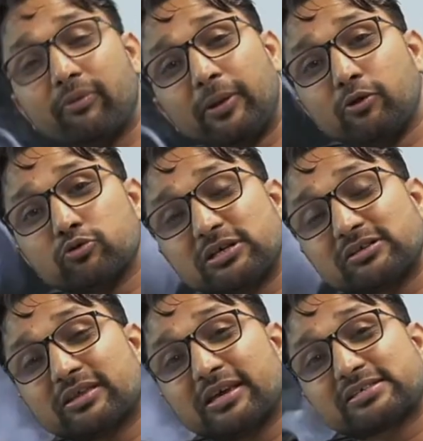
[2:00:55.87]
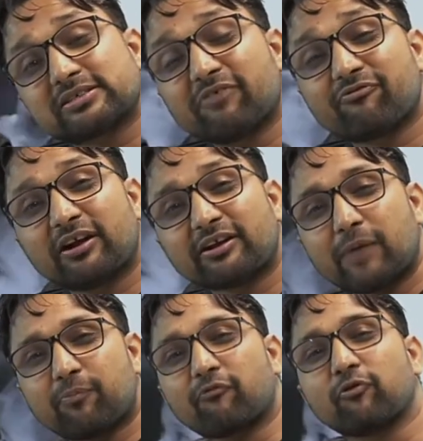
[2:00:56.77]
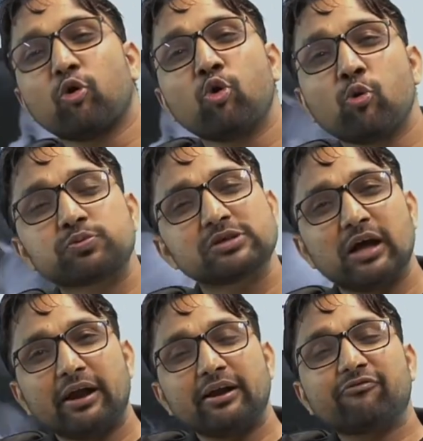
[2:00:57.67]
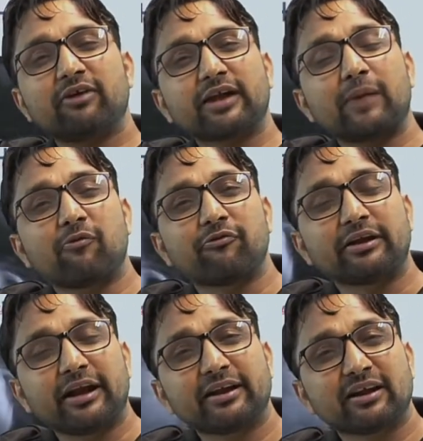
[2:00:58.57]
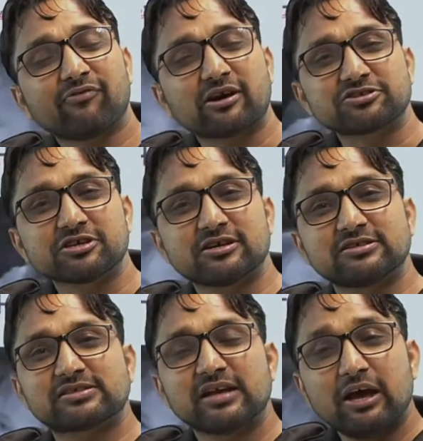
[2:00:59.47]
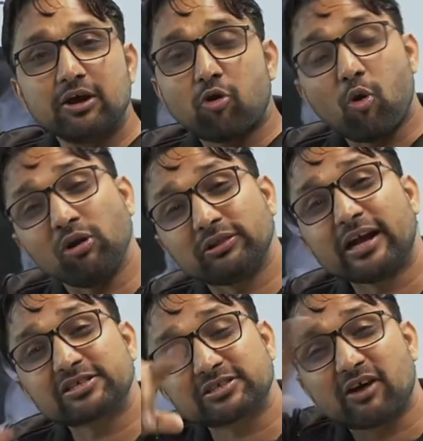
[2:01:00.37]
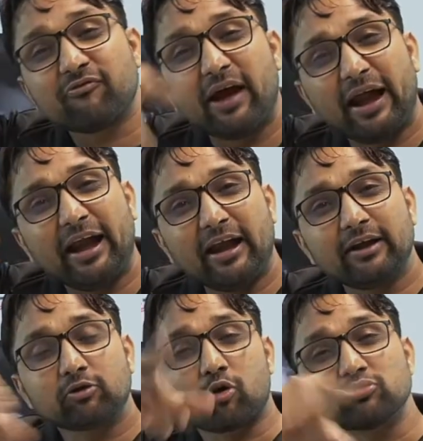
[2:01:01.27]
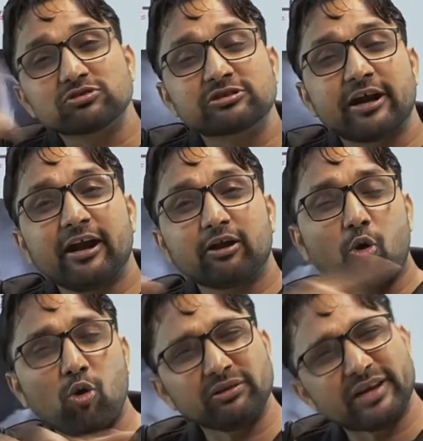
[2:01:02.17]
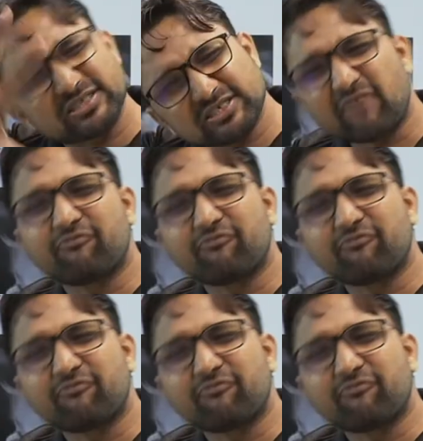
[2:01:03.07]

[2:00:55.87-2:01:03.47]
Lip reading: be using these different type of loops, different type of iterator functions, all that stuff, and constant, all that stuff